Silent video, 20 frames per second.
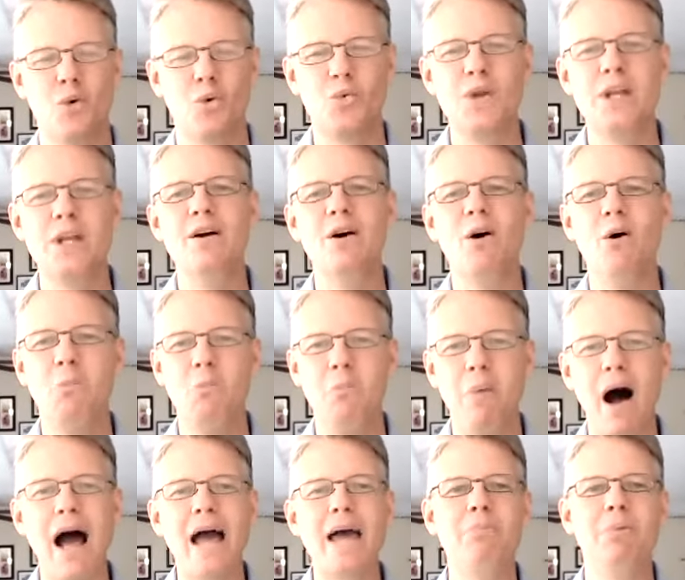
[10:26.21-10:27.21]
real
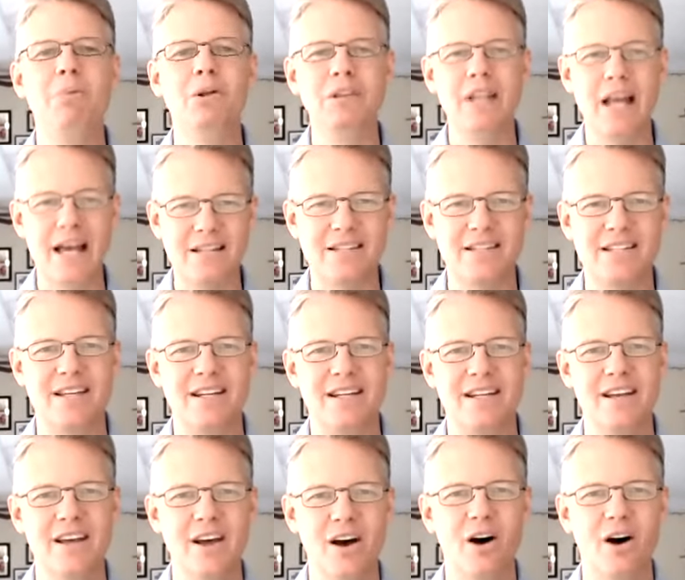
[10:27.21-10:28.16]
Bible lesson